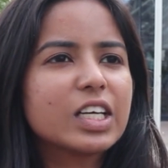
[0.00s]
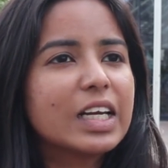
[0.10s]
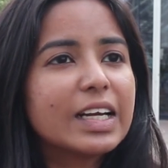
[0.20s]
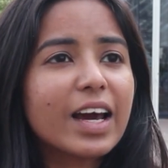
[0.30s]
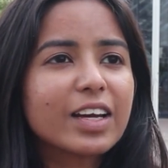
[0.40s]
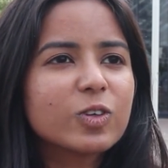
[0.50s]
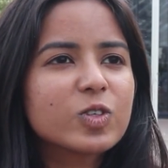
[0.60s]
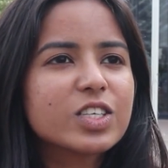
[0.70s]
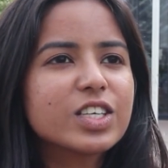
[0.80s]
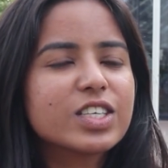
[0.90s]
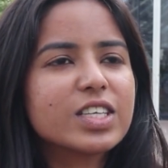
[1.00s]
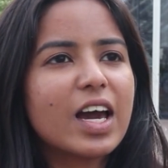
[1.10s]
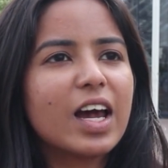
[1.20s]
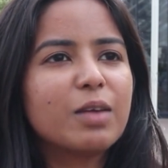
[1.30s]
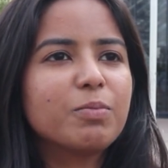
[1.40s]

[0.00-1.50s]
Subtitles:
early diagnosis, and